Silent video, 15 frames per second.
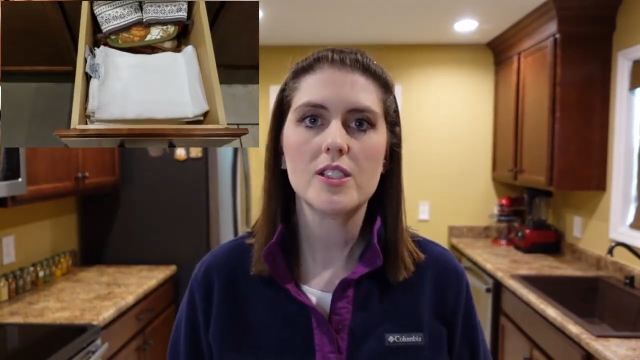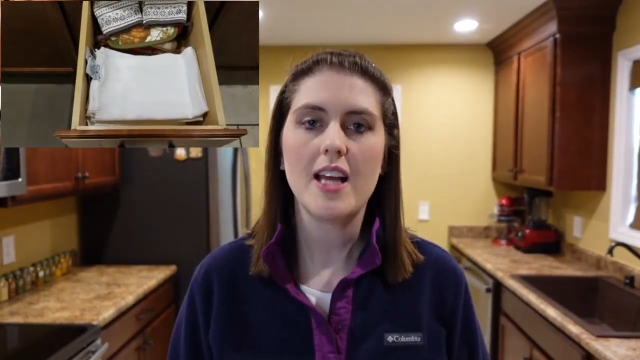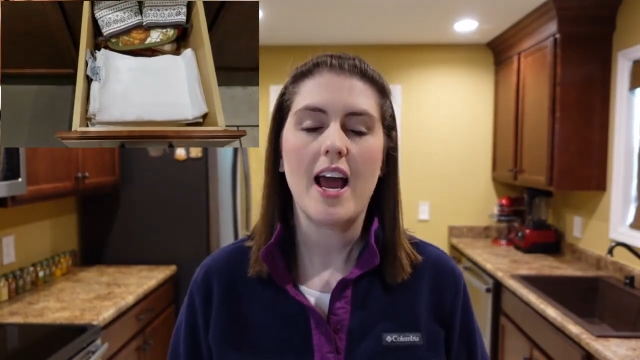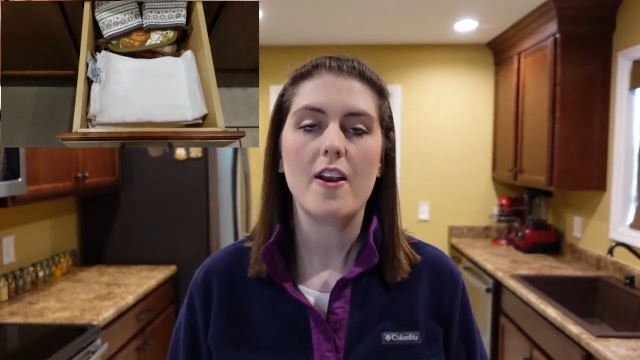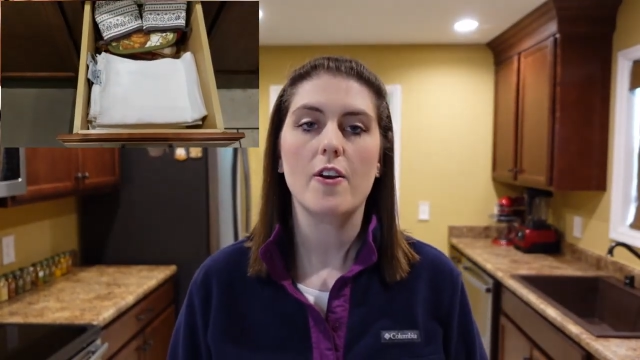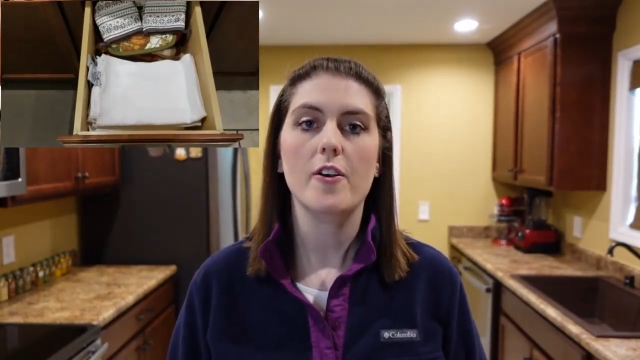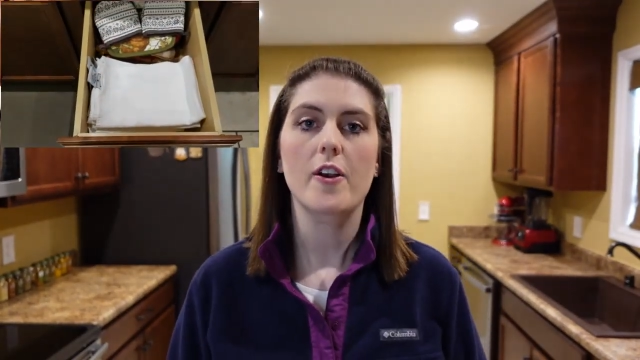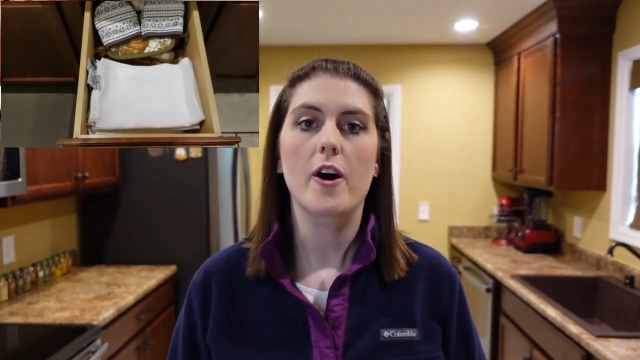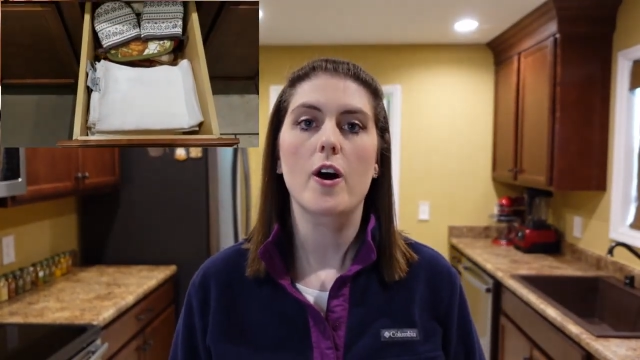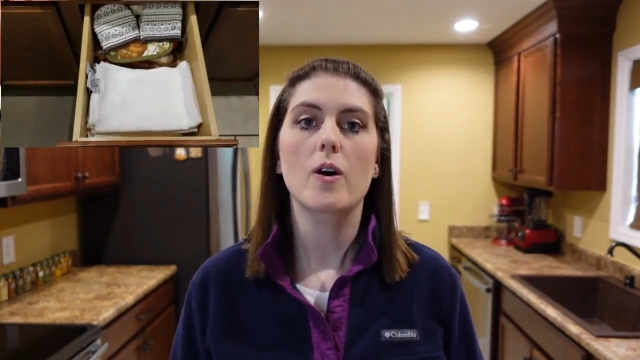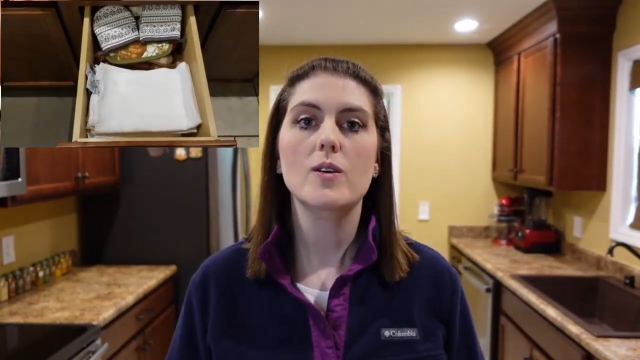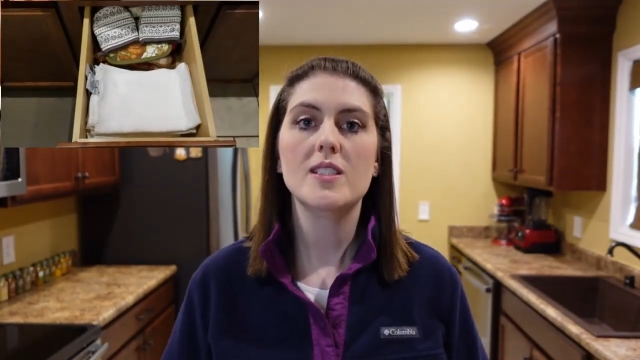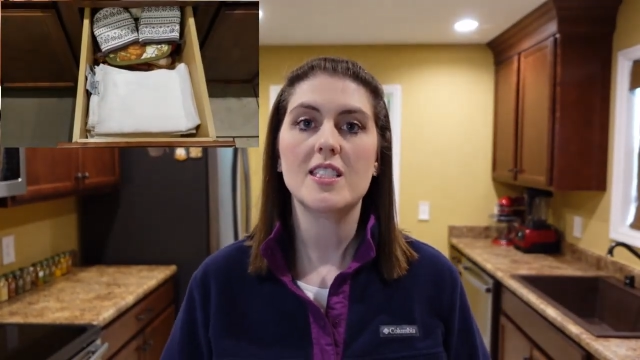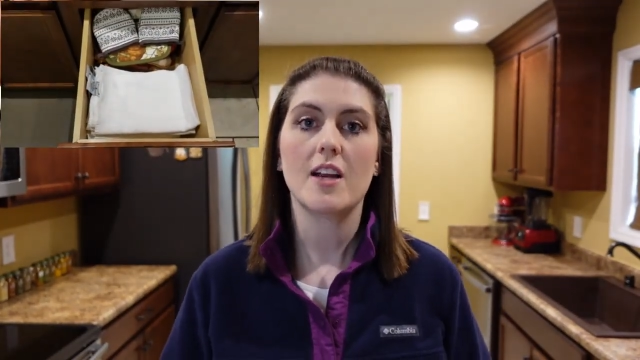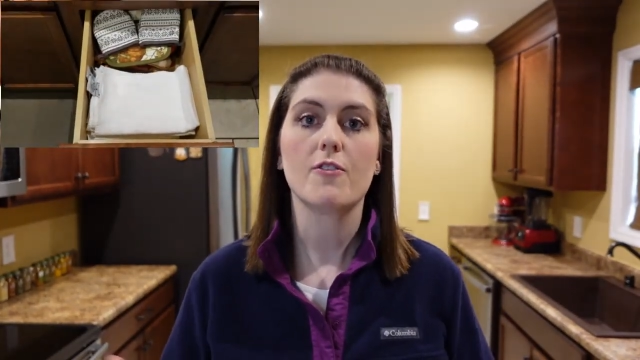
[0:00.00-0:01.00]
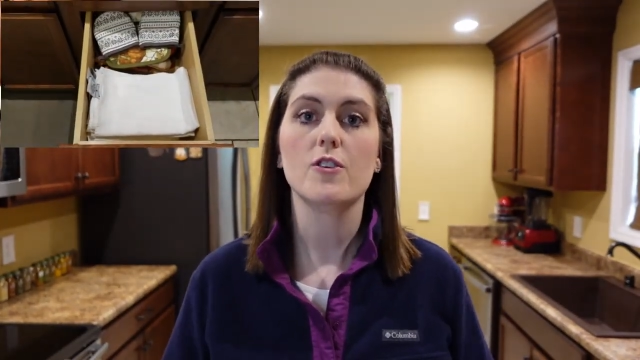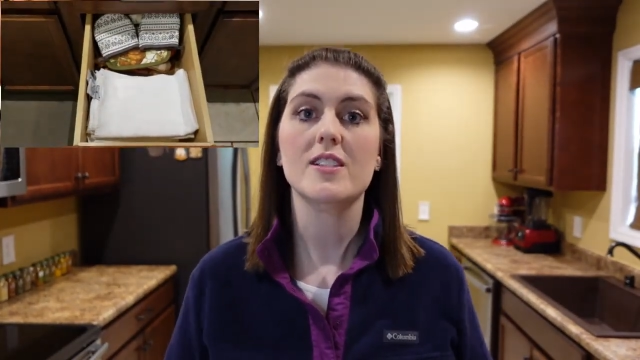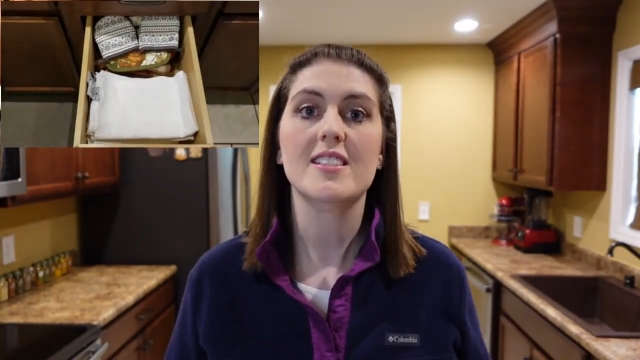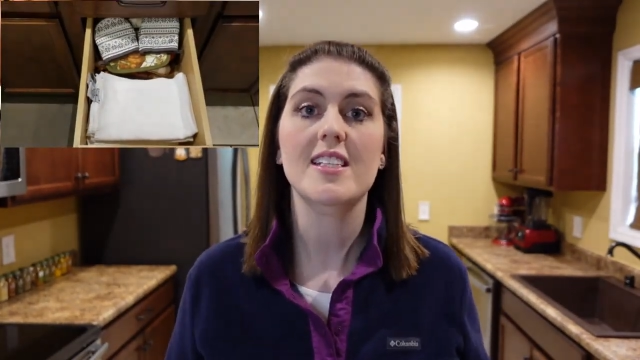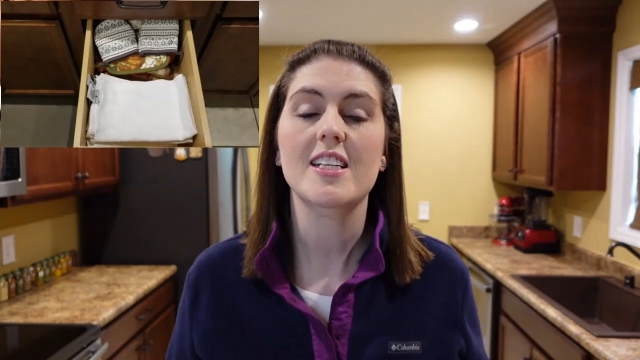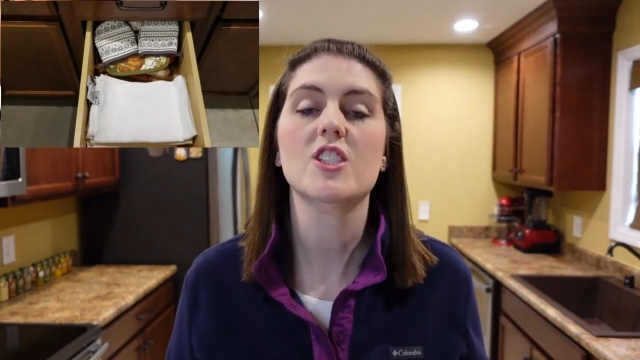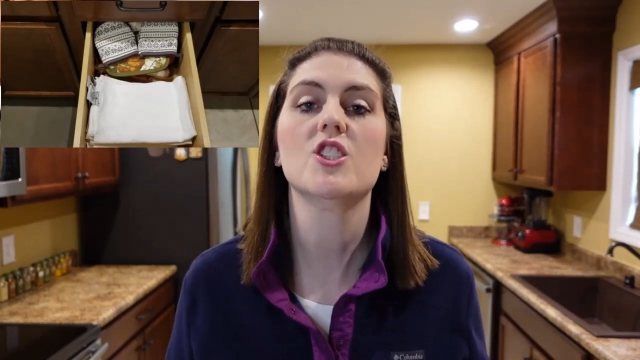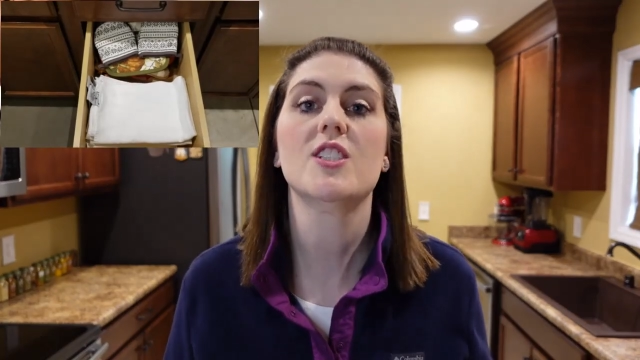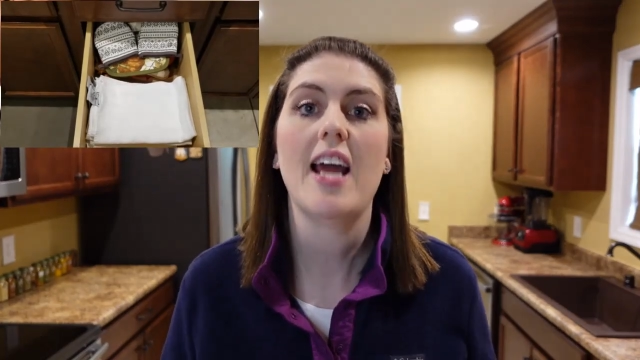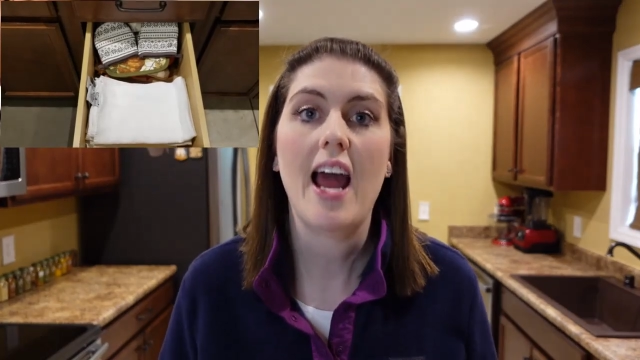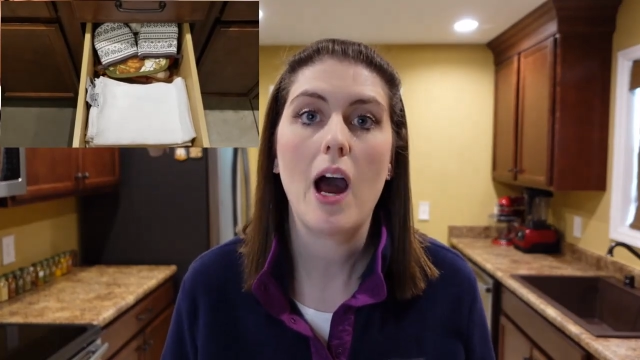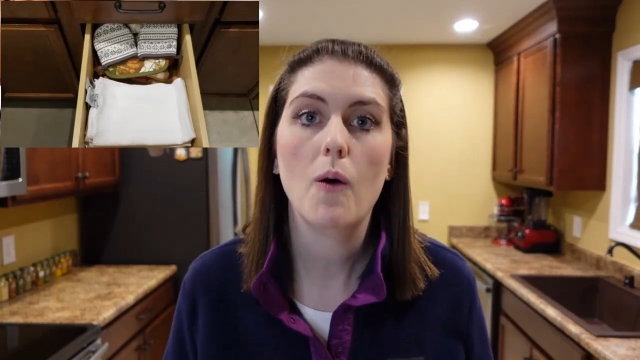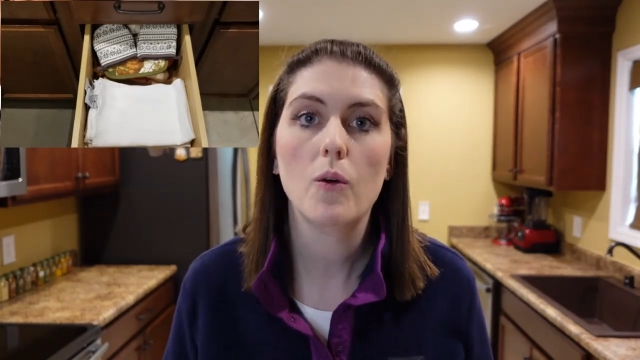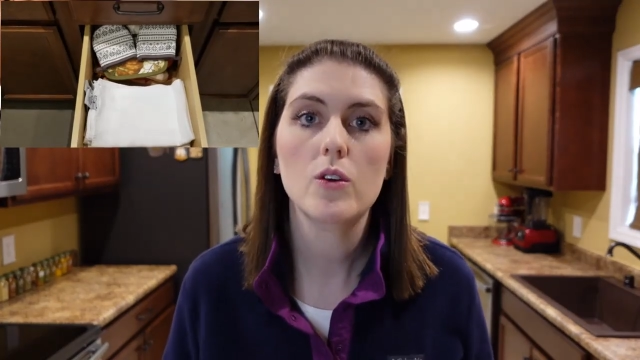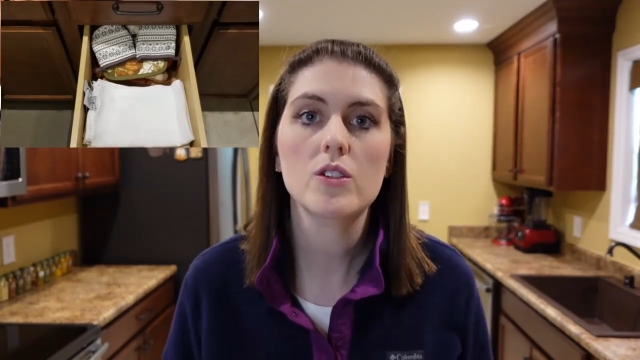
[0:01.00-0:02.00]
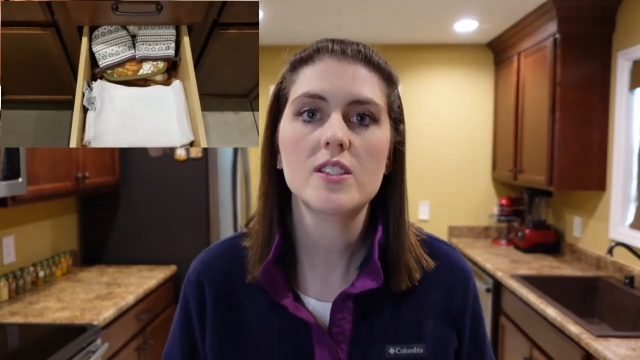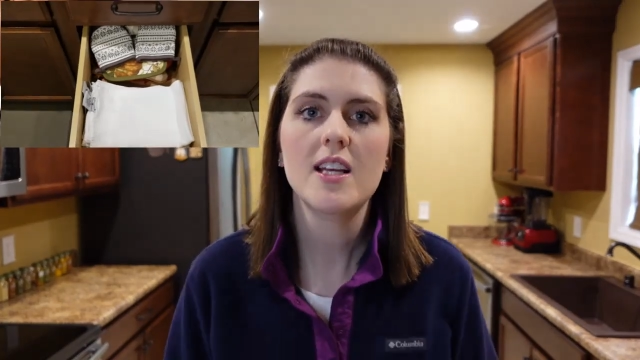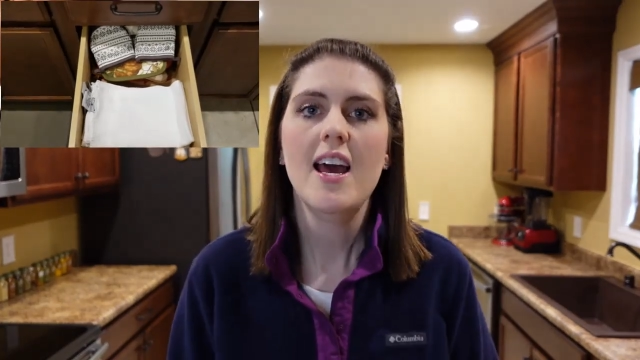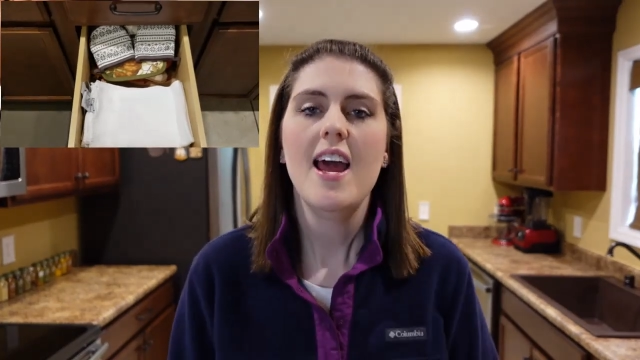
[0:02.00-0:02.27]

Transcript: I don't know, several dish towels.